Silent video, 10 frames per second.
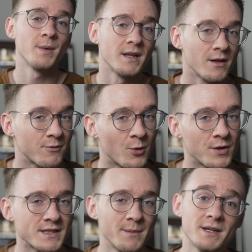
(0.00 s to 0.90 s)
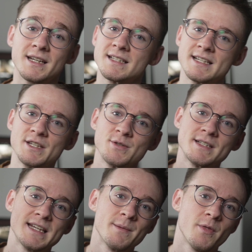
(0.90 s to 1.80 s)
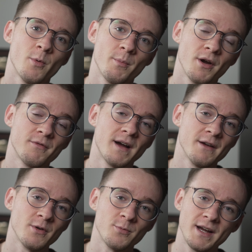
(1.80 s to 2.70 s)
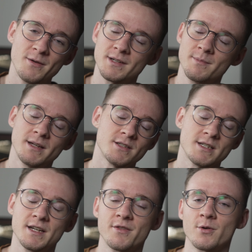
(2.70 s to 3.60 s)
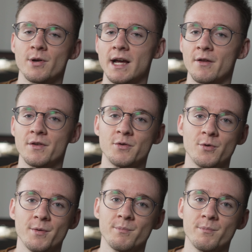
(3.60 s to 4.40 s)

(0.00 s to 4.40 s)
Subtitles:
But of course, I'm going to continue to keep the One Mark V around. I'm not just going to throw it out the door